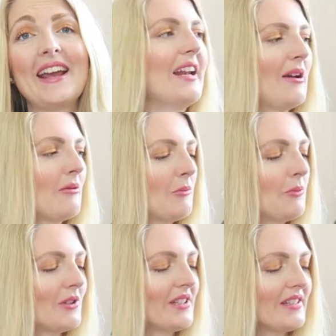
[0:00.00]
And I will
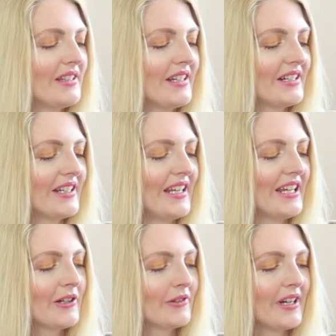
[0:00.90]
put it near
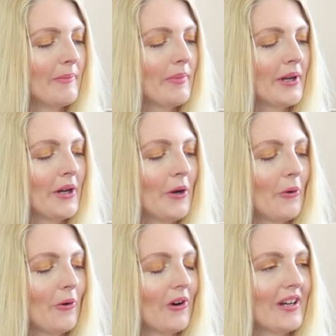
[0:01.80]
the crib
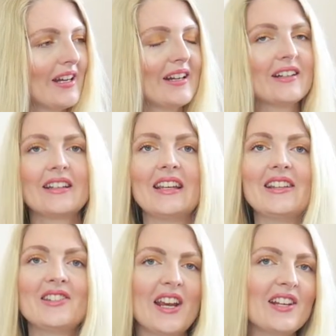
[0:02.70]
or near
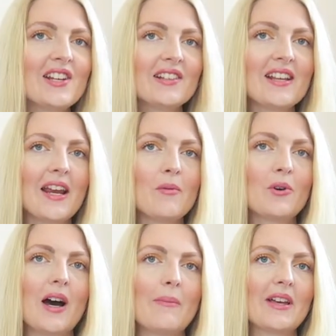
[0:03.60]
the changing
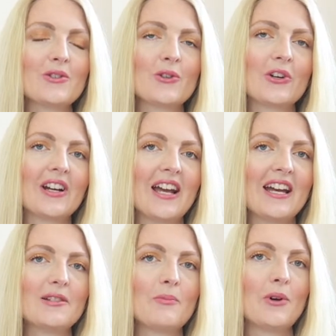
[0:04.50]
table, I'm not sure
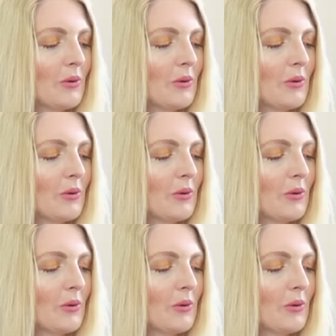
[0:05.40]
yet.